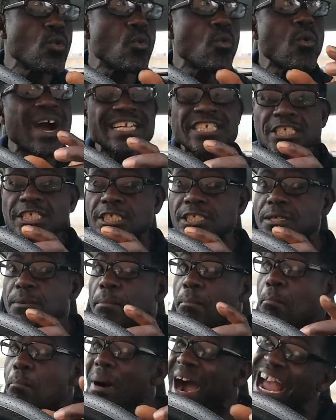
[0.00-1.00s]
who watch
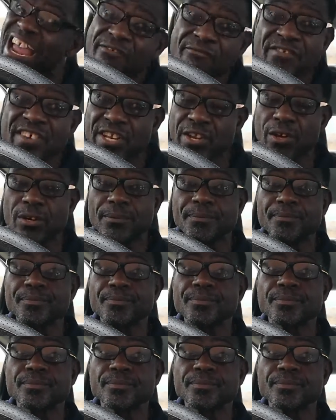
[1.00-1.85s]
my video,